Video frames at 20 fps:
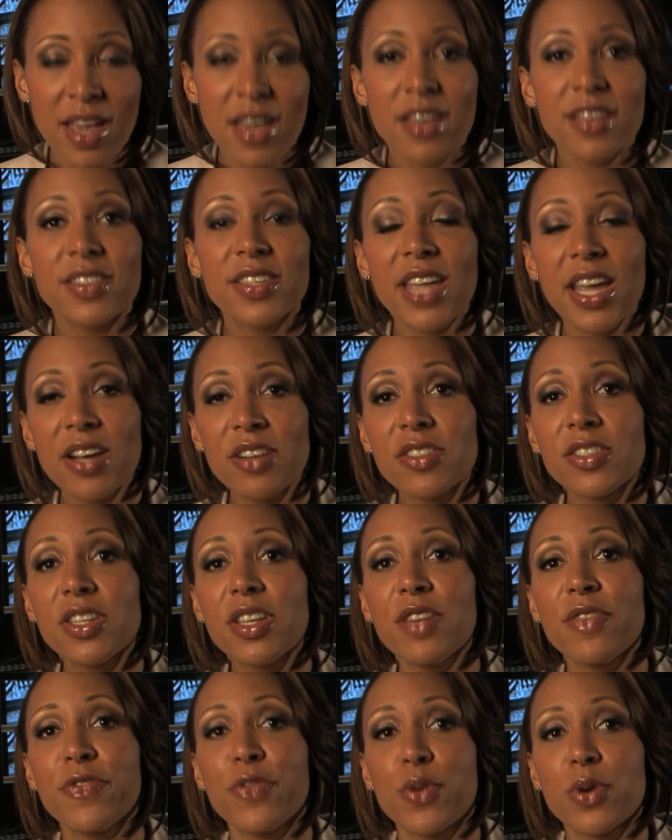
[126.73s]

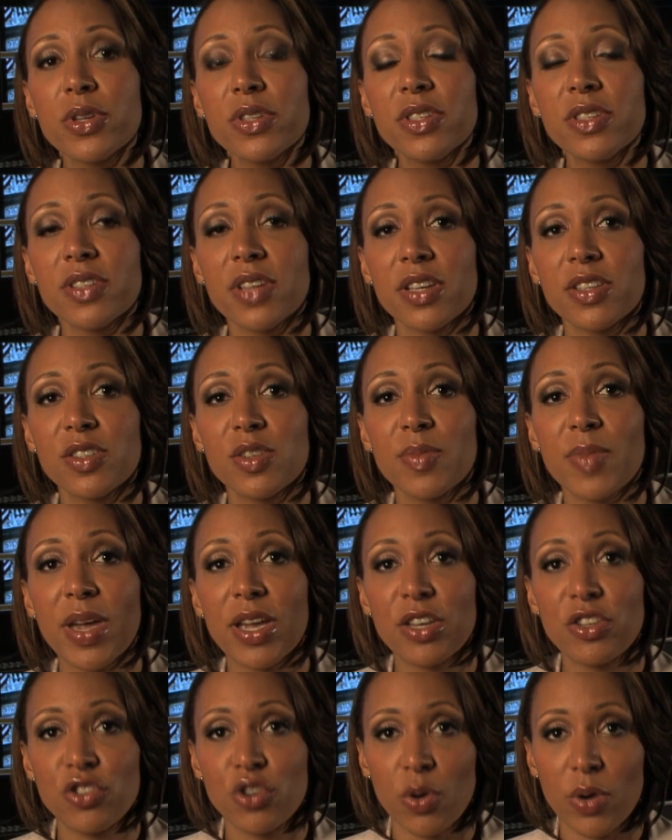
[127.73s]
Scarcity forces us to
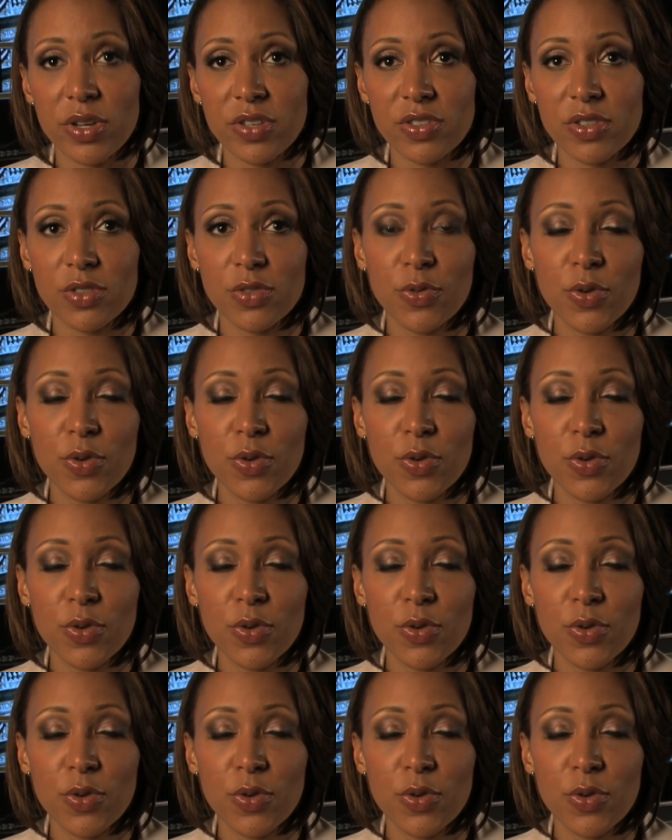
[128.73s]
make choices.